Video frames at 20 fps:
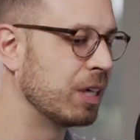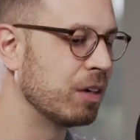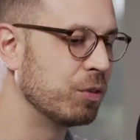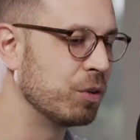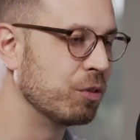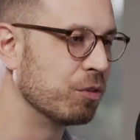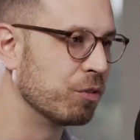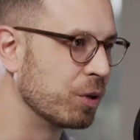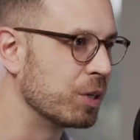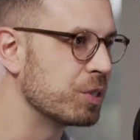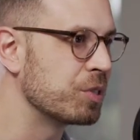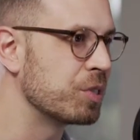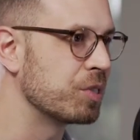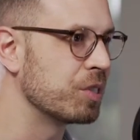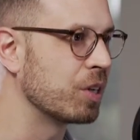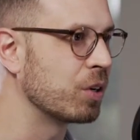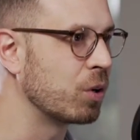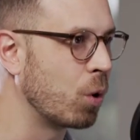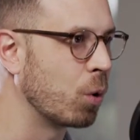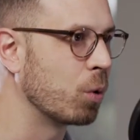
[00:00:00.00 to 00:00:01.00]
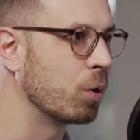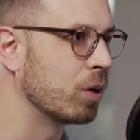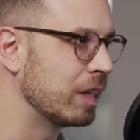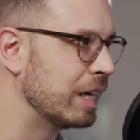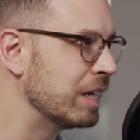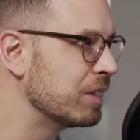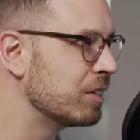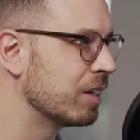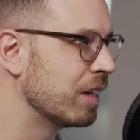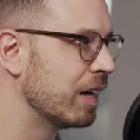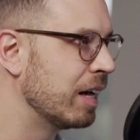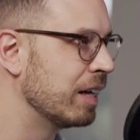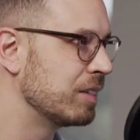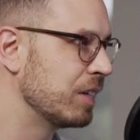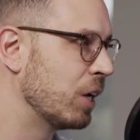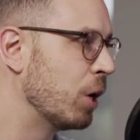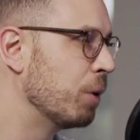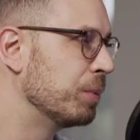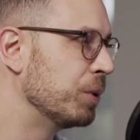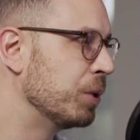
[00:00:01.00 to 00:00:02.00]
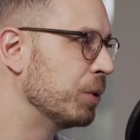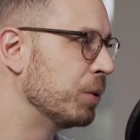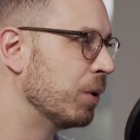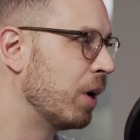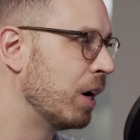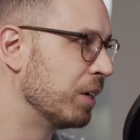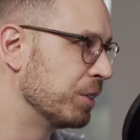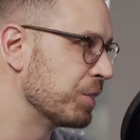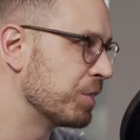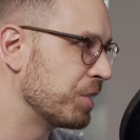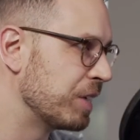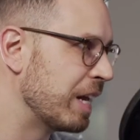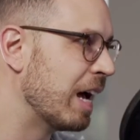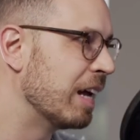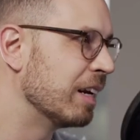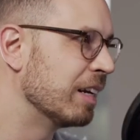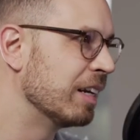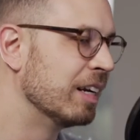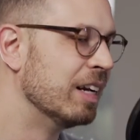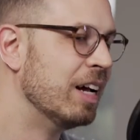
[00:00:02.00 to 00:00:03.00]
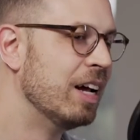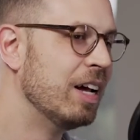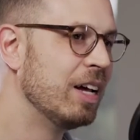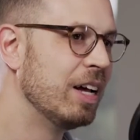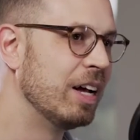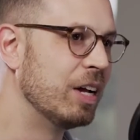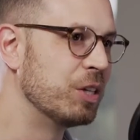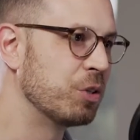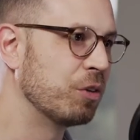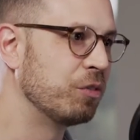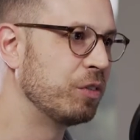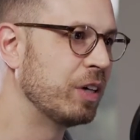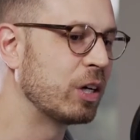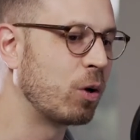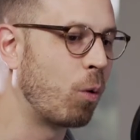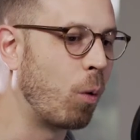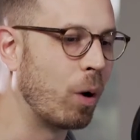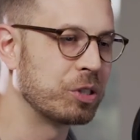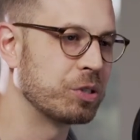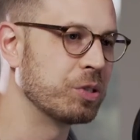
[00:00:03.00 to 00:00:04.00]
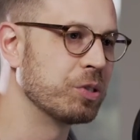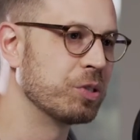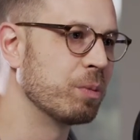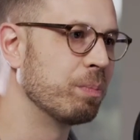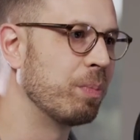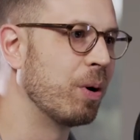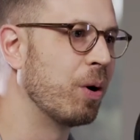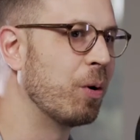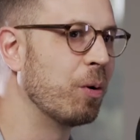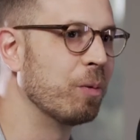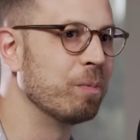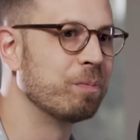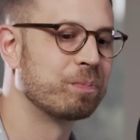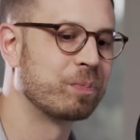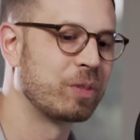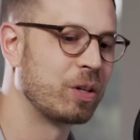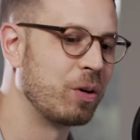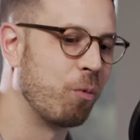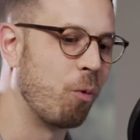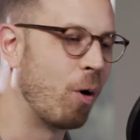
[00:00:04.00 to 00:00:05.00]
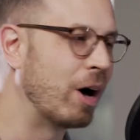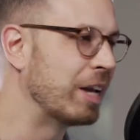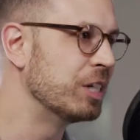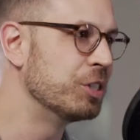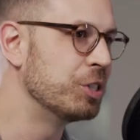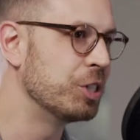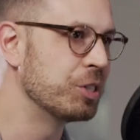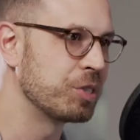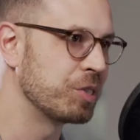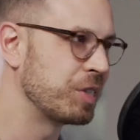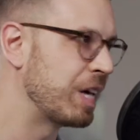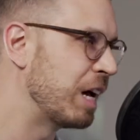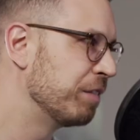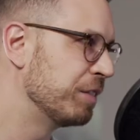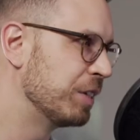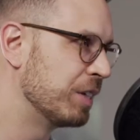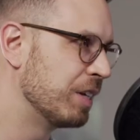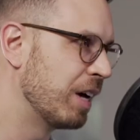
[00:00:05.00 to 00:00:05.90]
give you verses that correlate to that to help you understand it. And so if you had questions about why did Jesus have to